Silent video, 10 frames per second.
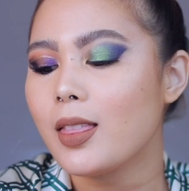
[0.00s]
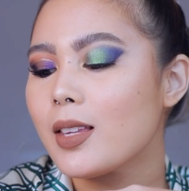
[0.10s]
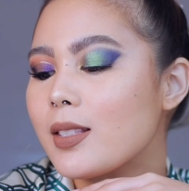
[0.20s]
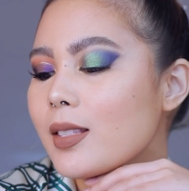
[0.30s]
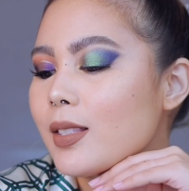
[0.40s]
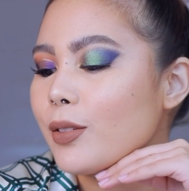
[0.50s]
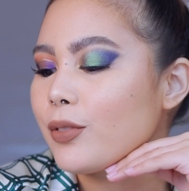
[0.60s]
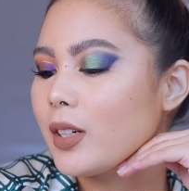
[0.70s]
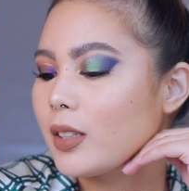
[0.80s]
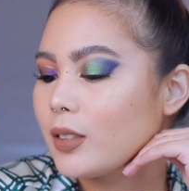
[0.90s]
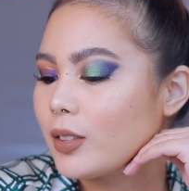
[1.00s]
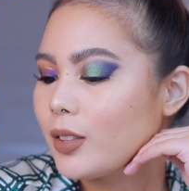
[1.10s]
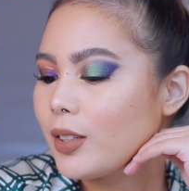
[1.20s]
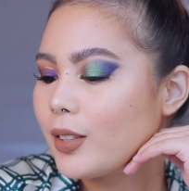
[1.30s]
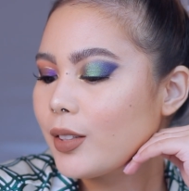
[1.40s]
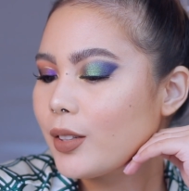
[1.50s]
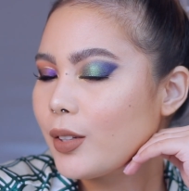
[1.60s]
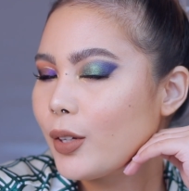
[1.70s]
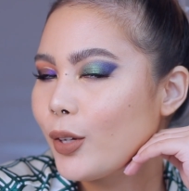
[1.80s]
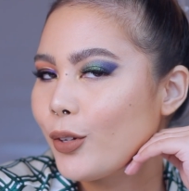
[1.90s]
And this is the final look
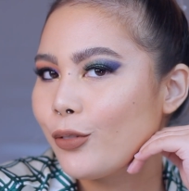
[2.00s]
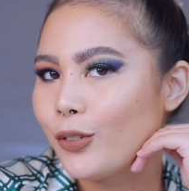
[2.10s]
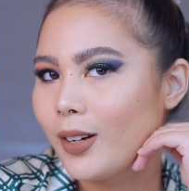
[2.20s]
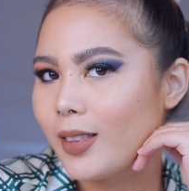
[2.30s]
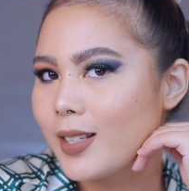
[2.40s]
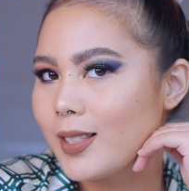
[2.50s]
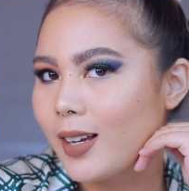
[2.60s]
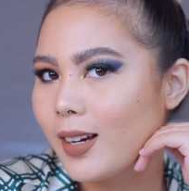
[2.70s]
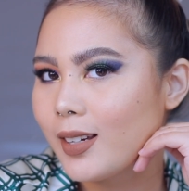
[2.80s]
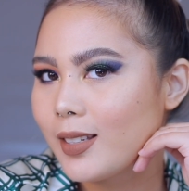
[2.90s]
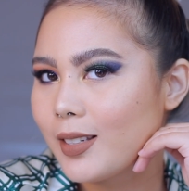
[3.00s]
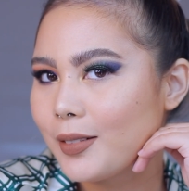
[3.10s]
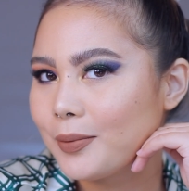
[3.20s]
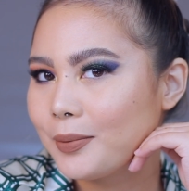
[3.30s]
for this side.